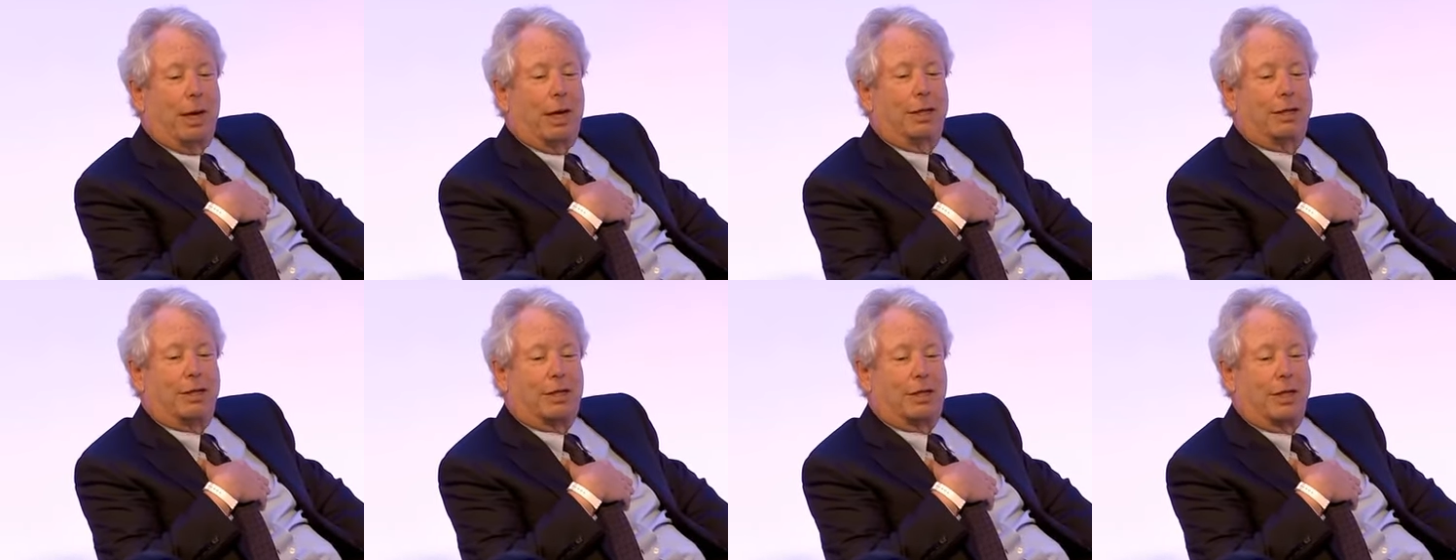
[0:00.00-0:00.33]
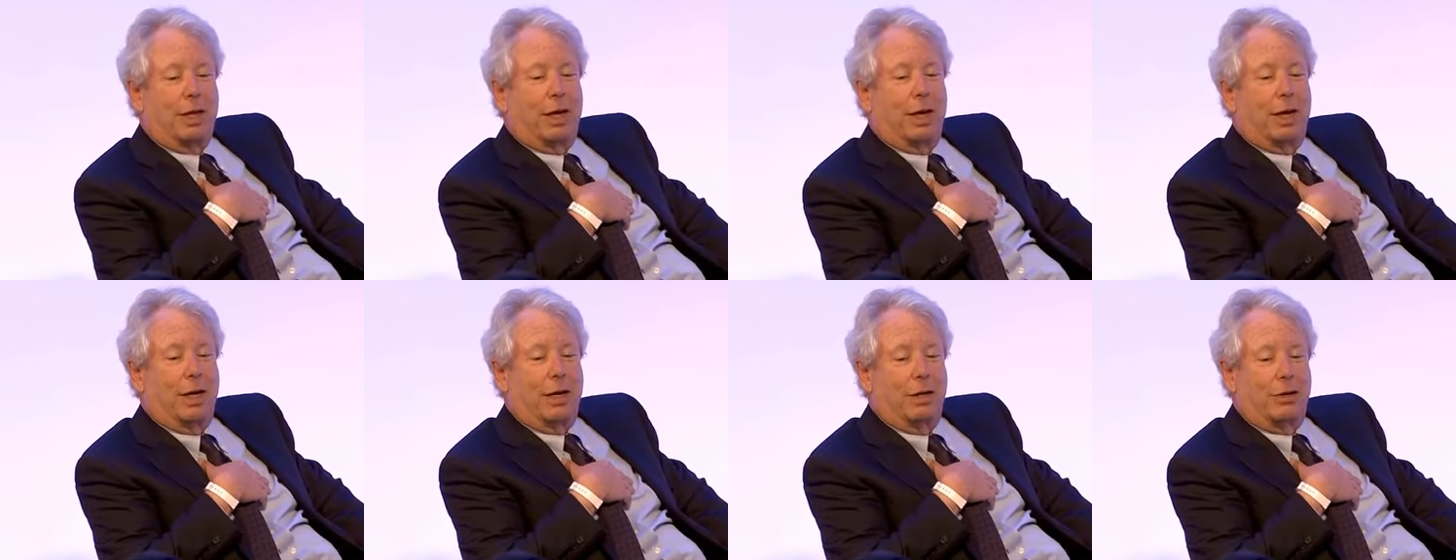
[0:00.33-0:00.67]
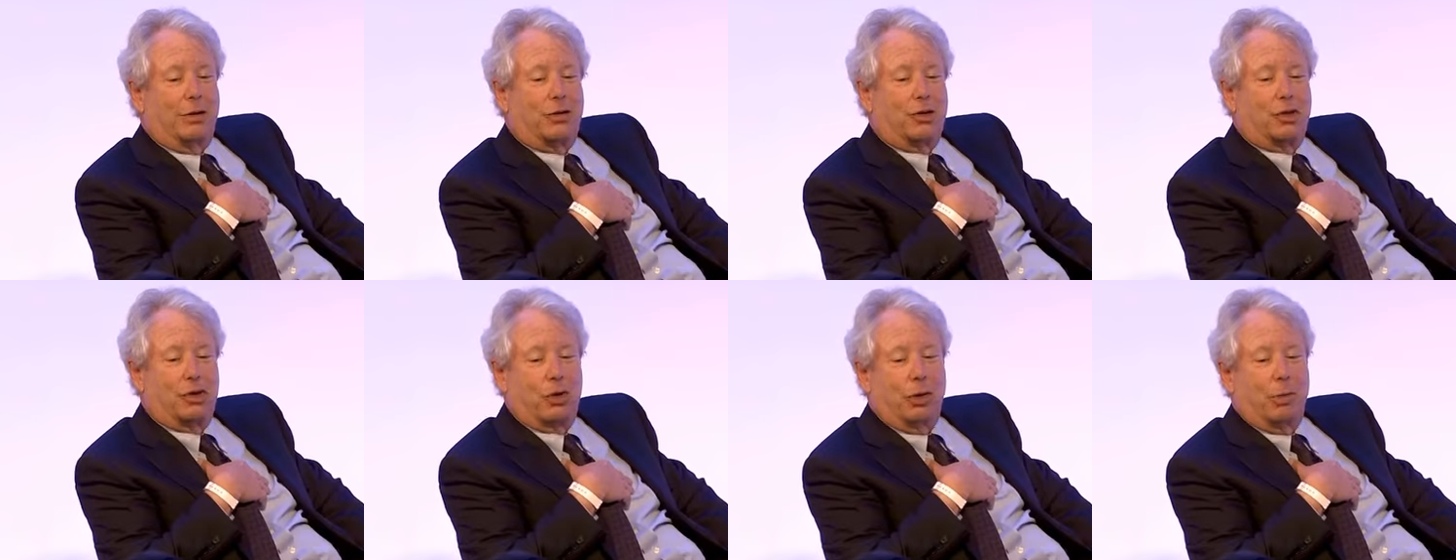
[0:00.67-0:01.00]
size
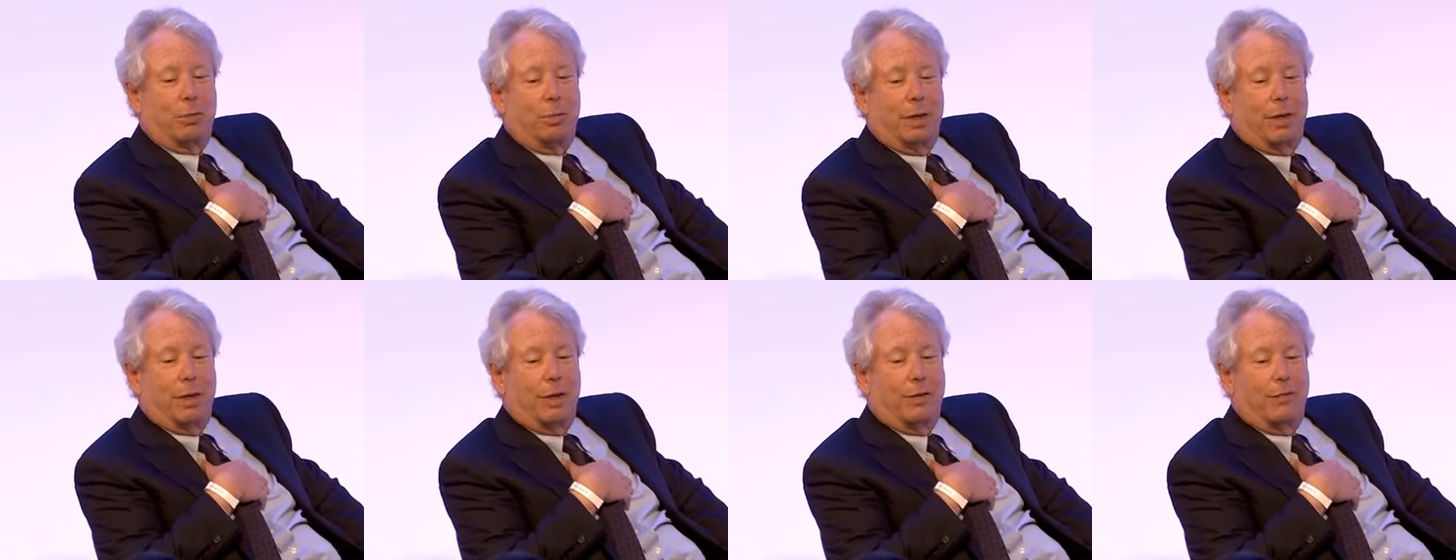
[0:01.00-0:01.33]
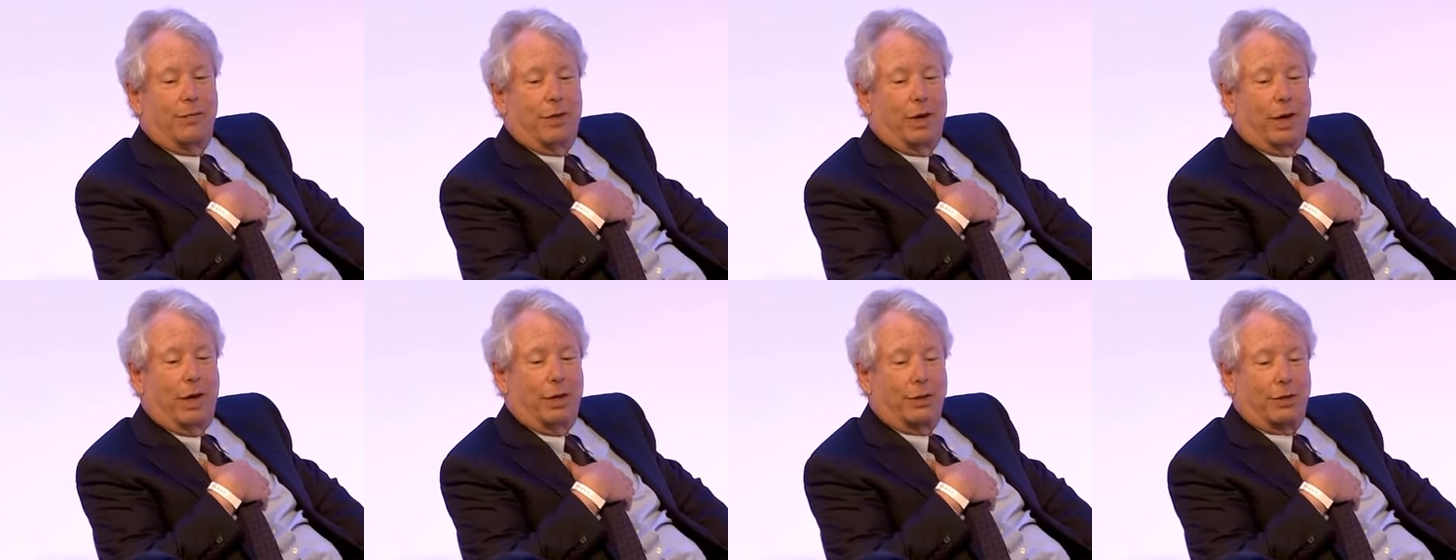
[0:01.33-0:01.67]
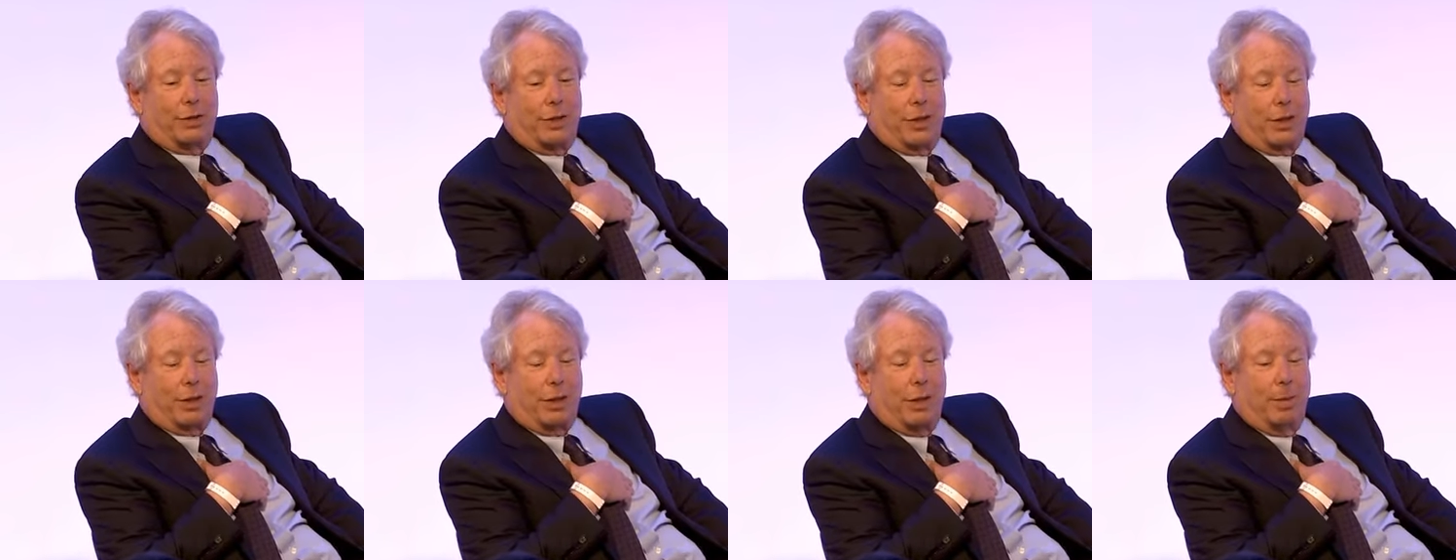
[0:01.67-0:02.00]
should be
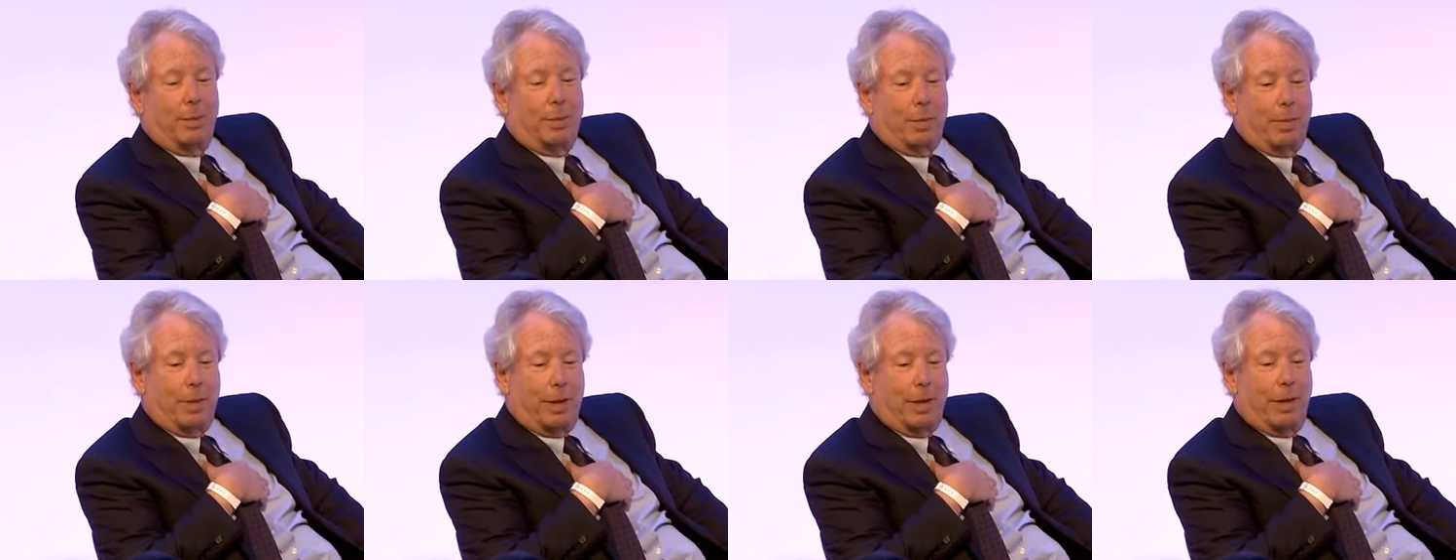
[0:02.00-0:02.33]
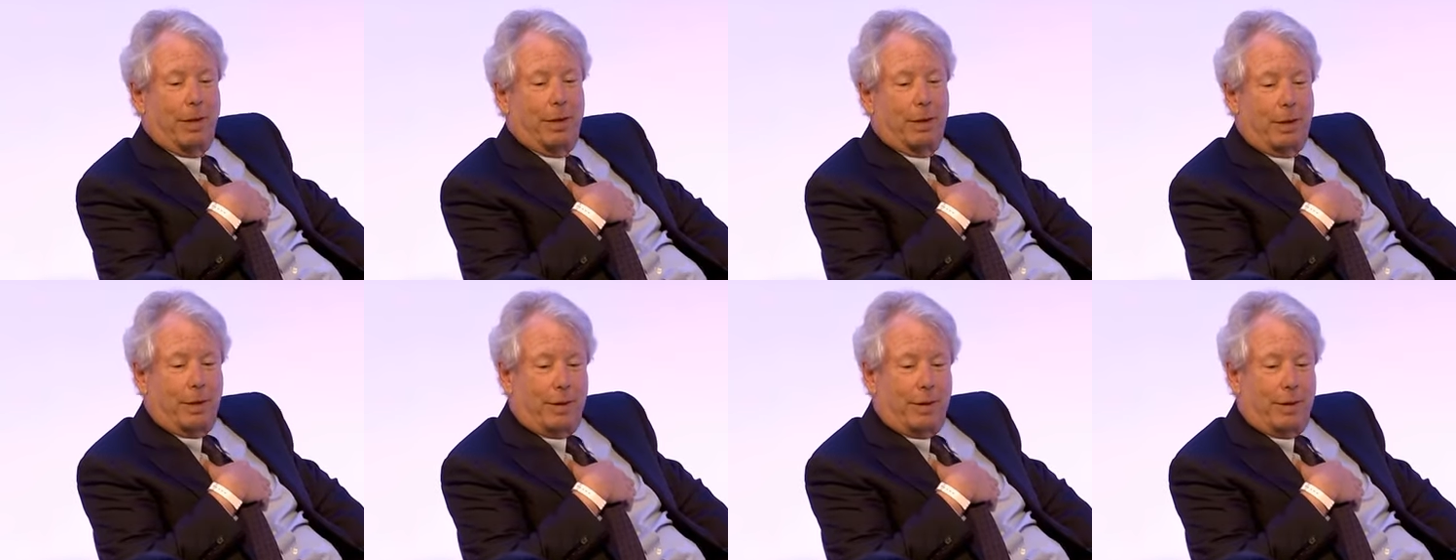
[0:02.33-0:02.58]
advising them about.